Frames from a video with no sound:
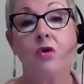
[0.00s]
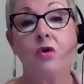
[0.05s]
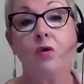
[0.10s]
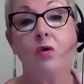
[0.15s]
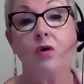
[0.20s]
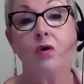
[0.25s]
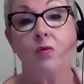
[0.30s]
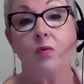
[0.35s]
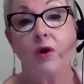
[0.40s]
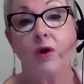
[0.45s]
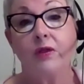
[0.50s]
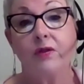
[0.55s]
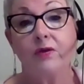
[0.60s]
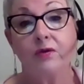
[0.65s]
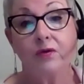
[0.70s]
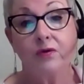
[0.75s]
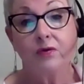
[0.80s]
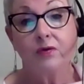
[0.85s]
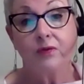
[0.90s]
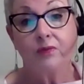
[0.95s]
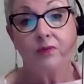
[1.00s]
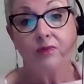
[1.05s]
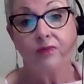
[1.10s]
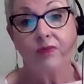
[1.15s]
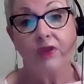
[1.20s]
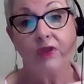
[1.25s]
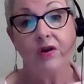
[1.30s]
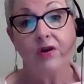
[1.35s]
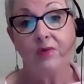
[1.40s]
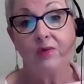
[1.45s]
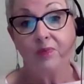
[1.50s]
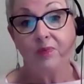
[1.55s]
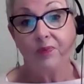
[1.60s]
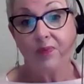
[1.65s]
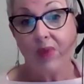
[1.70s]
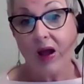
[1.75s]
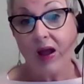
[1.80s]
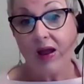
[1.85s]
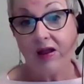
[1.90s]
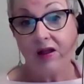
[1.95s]
or whether they're
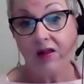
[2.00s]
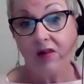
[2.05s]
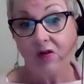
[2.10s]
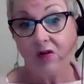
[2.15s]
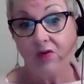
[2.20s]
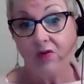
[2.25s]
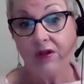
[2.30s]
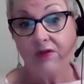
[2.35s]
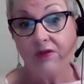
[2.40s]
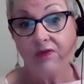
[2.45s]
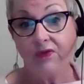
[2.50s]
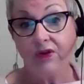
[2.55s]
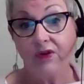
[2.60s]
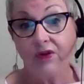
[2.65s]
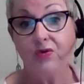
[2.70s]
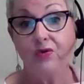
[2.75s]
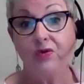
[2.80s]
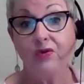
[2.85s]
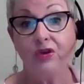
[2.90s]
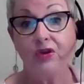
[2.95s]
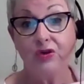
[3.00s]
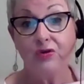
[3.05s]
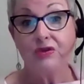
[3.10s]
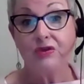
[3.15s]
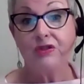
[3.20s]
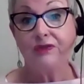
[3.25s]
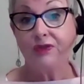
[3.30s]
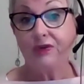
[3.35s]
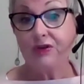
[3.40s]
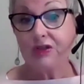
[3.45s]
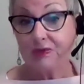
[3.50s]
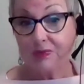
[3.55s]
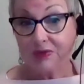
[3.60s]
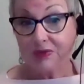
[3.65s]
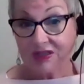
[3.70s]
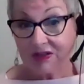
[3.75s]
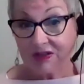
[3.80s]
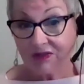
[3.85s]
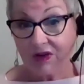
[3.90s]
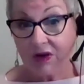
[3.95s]
buying clothing for you to use for a
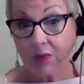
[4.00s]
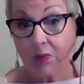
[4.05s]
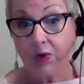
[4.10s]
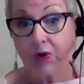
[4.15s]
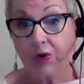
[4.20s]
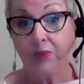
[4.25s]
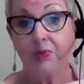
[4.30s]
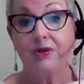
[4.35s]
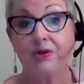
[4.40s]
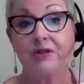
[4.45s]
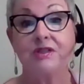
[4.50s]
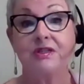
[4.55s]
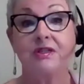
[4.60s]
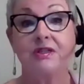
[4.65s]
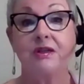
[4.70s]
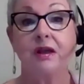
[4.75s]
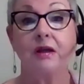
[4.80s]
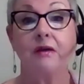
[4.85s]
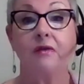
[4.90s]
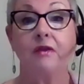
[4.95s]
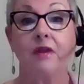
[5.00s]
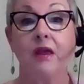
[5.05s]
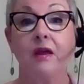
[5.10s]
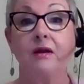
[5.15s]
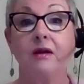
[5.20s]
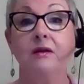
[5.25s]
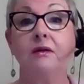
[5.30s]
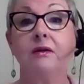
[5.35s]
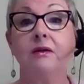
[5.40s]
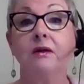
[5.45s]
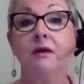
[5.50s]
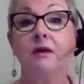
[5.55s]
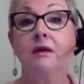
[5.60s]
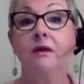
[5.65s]
specific purpose and then,